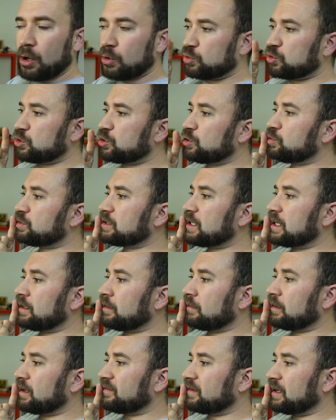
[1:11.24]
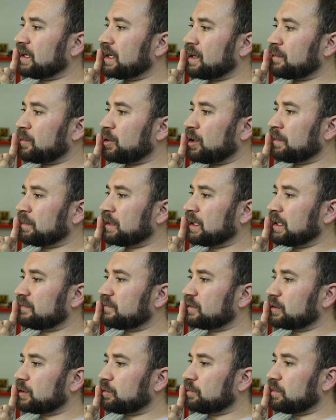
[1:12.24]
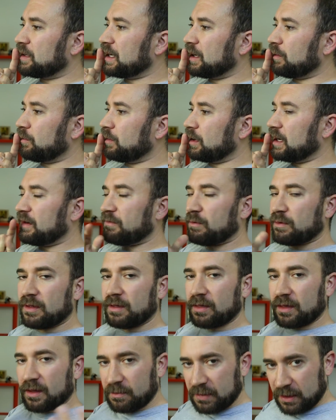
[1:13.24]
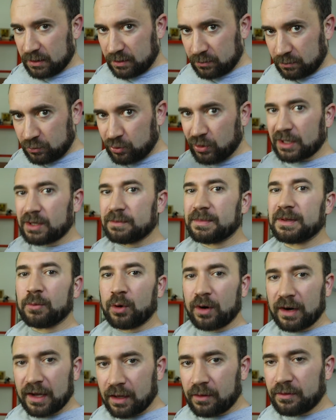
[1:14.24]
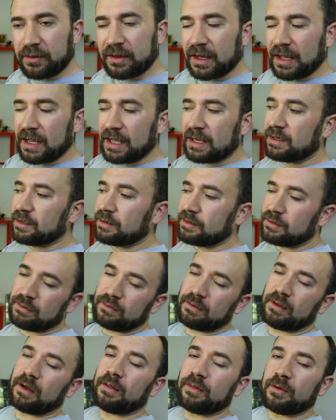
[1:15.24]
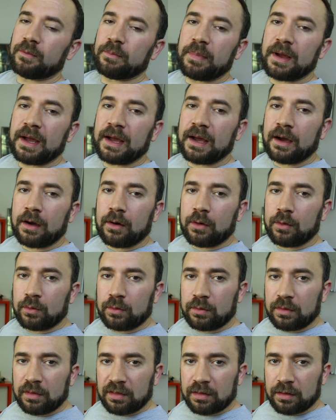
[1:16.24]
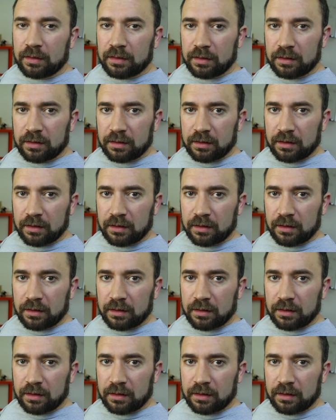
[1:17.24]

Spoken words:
Oh shoot, I don't have a hammer. I'm gonna have to go buy one. Ever since I've been trying to be more healthy, I had to lose all the pounds.